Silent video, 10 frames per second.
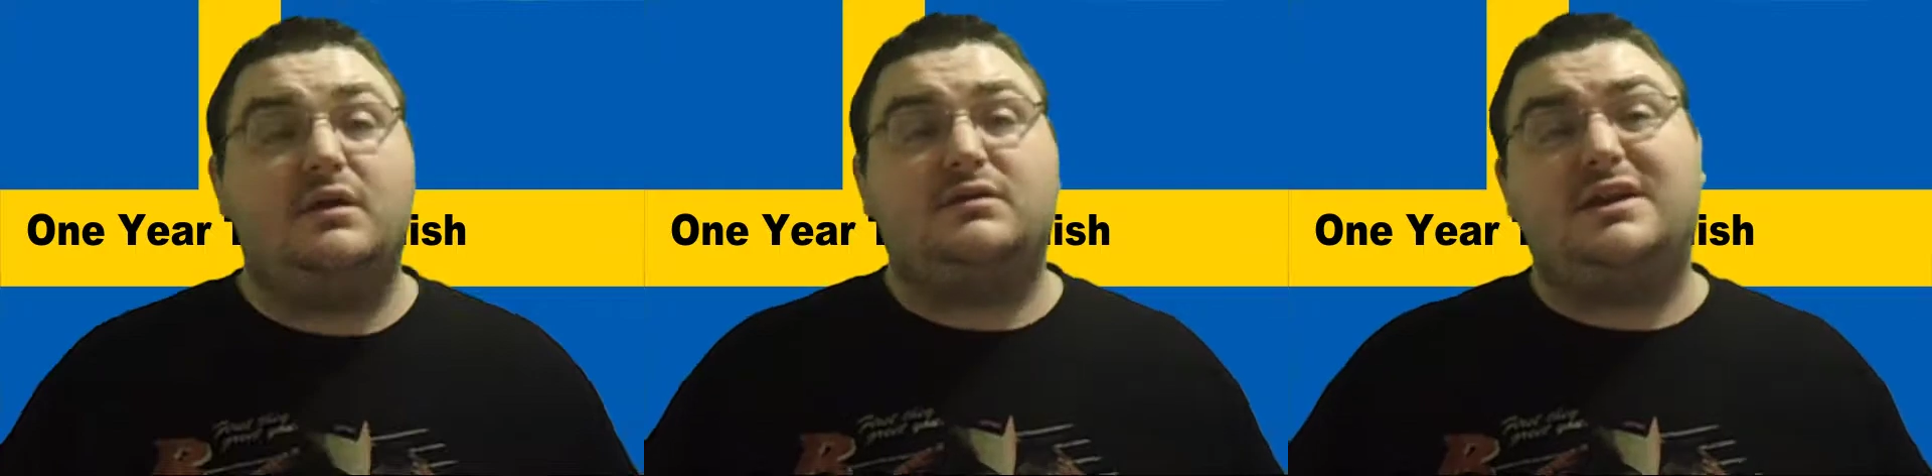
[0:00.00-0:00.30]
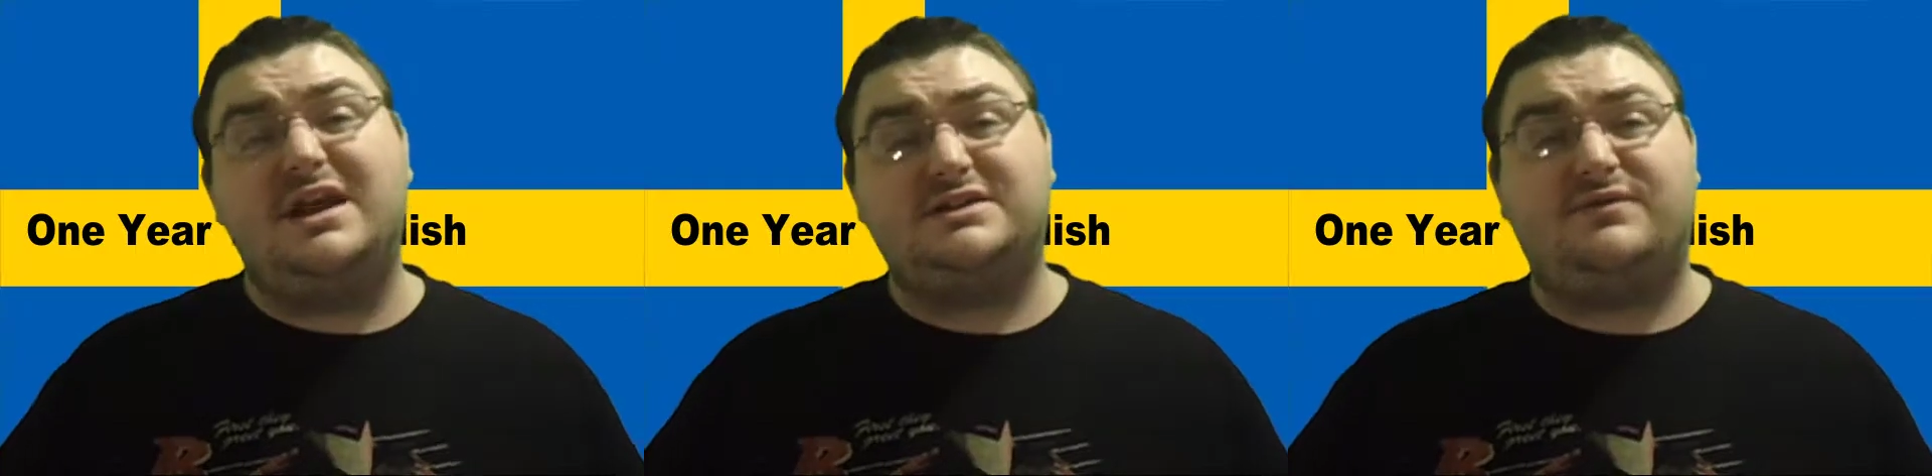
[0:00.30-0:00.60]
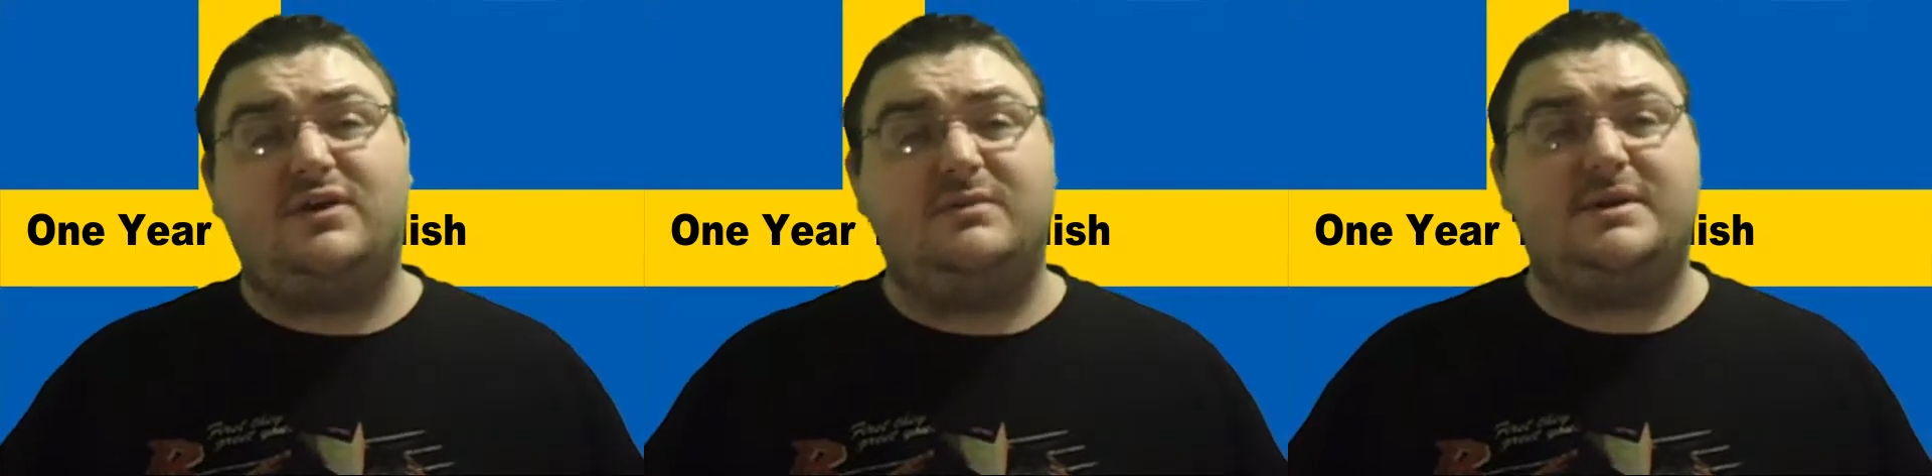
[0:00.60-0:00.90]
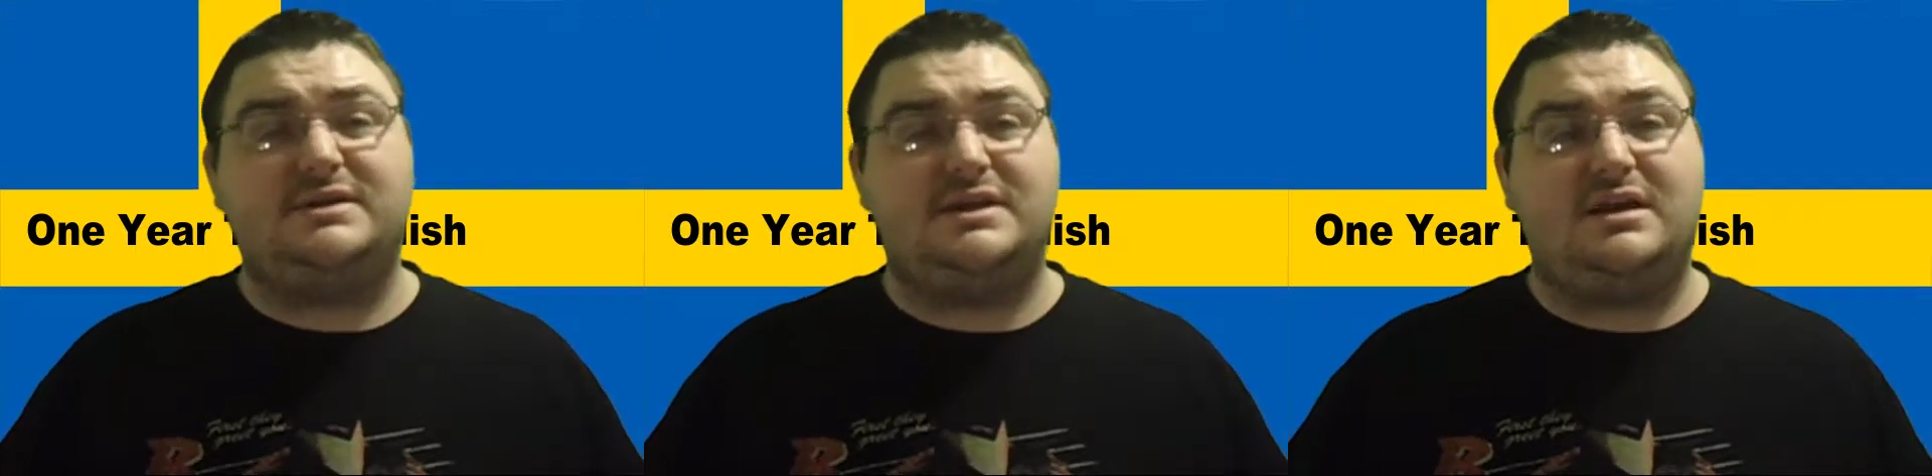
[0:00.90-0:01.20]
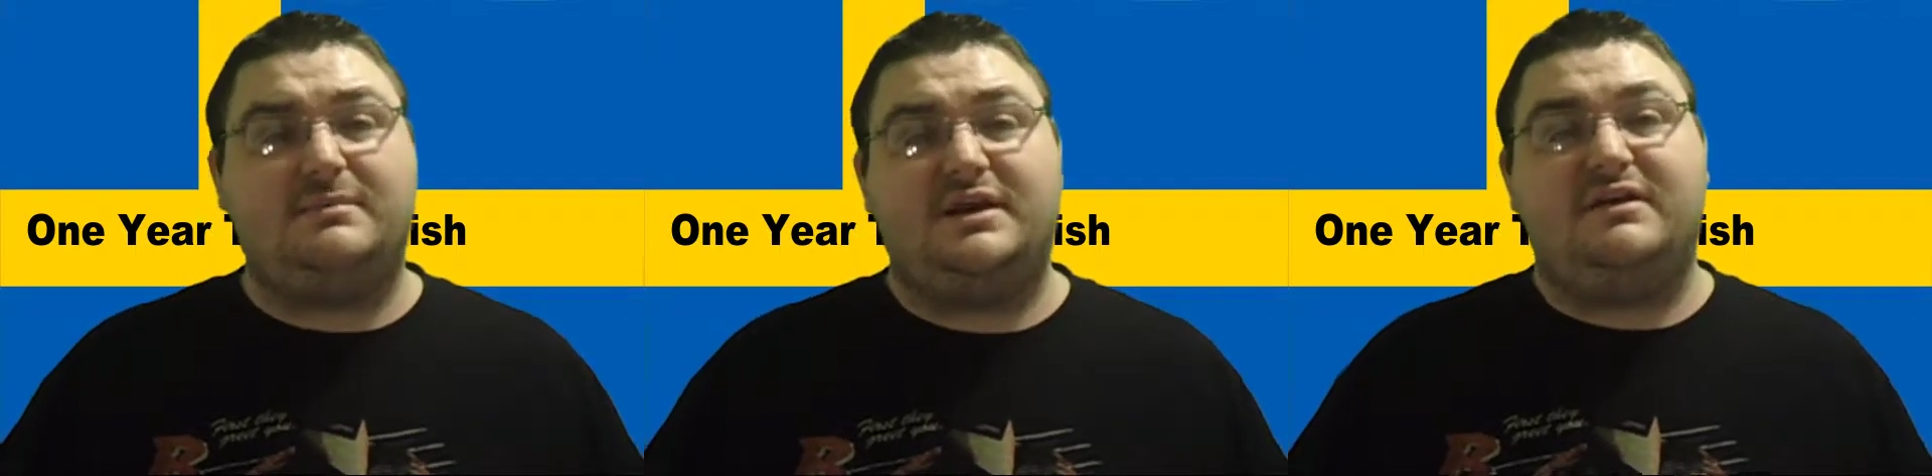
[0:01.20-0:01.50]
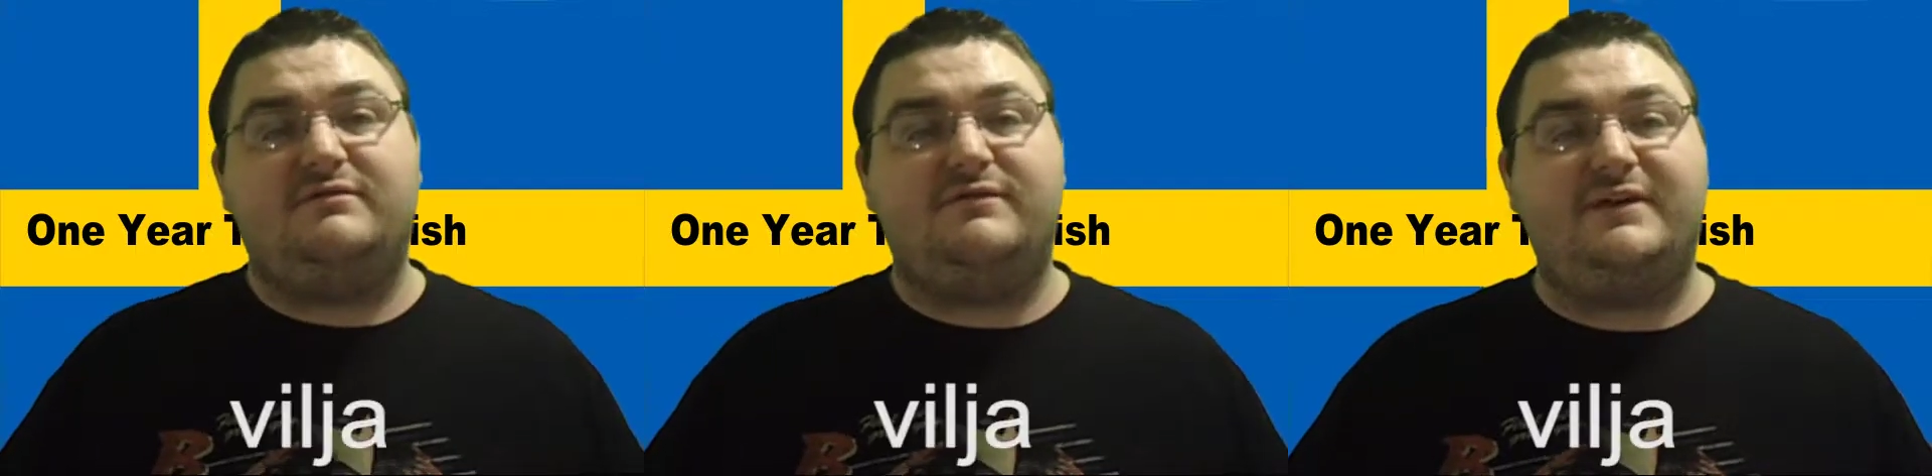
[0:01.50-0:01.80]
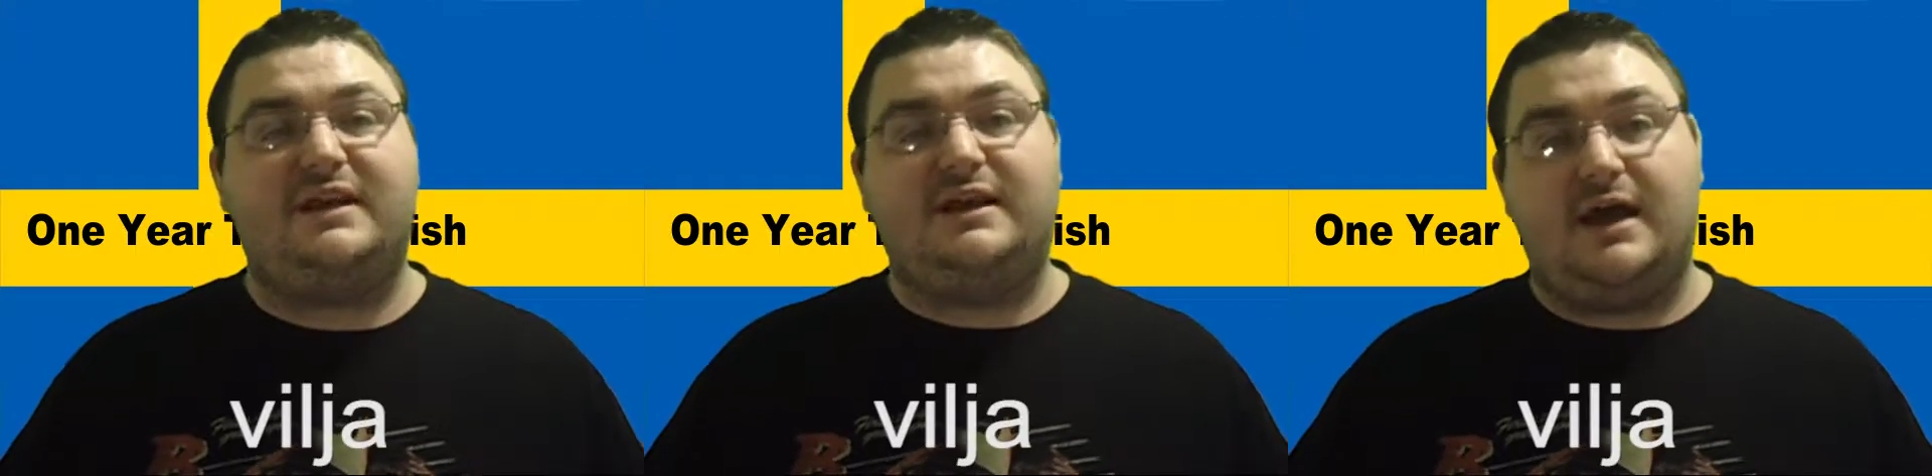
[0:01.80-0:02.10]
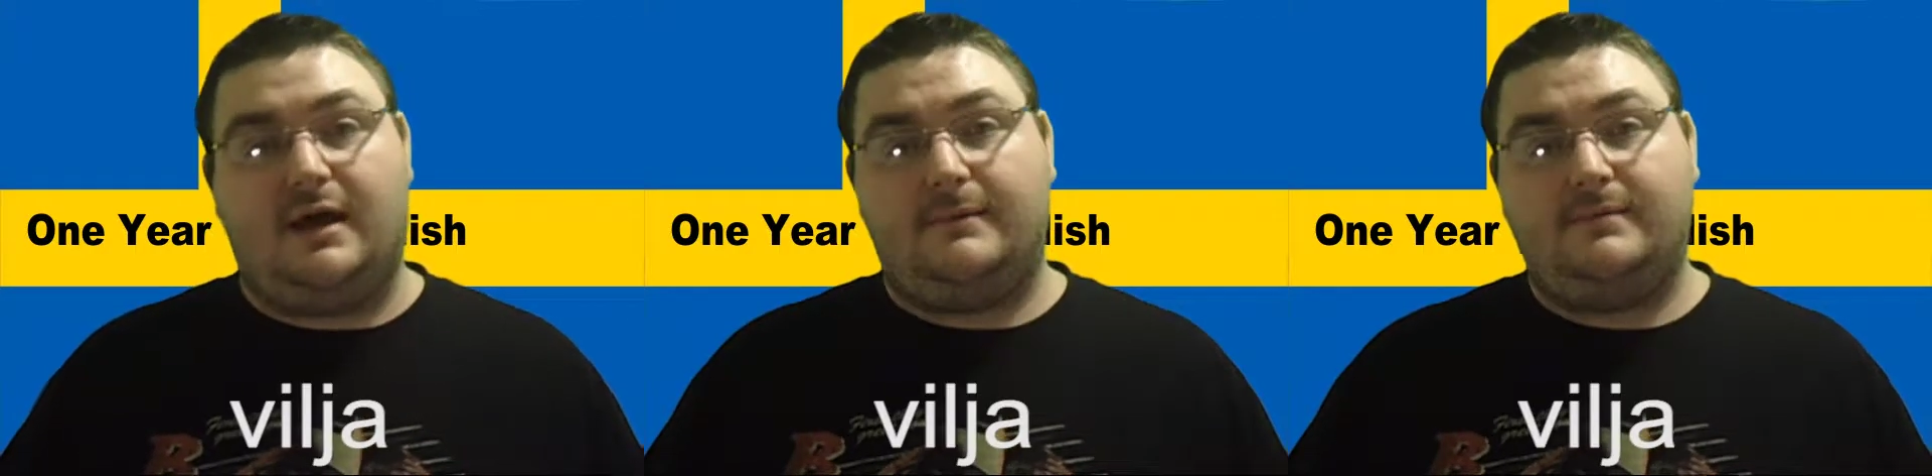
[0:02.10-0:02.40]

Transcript: The next verb is going to be vilja,